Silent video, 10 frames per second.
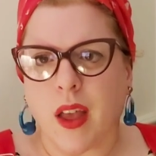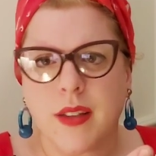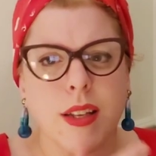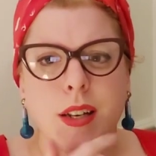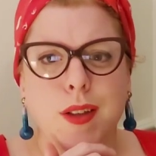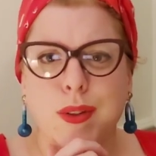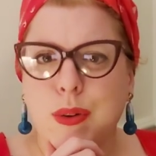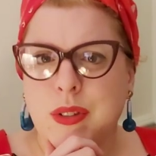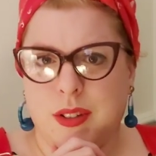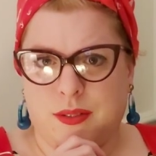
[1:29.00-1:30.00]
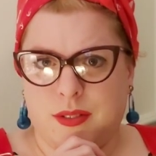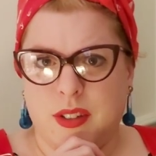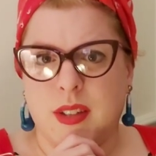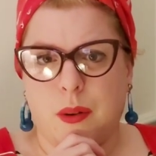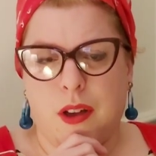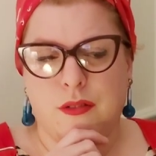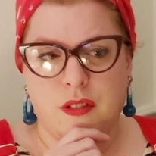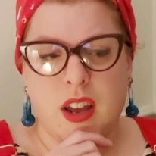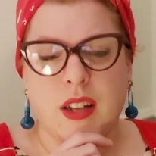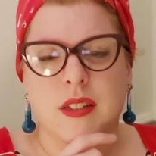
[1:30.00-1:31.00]
I suddenly thought of Sew
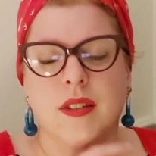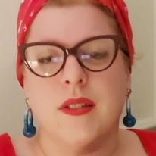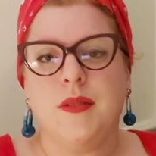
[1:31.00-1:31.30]
Over It.